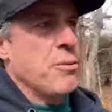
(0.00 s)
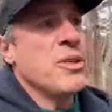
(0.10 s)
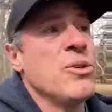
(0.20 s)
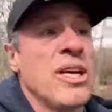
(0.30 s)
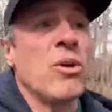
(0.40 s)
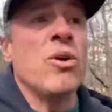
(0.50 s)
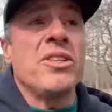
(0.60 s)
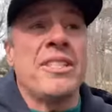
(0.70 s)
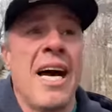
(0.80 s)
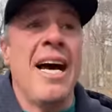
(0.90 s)
And we do that all
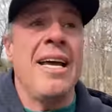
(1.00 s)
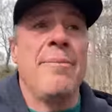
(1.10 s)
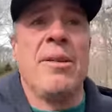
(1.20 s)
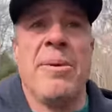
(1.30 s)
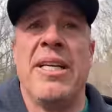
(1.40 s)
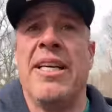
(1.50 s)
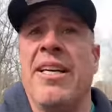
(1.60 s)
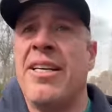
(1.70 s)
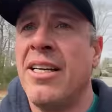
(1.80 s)
the time in the media.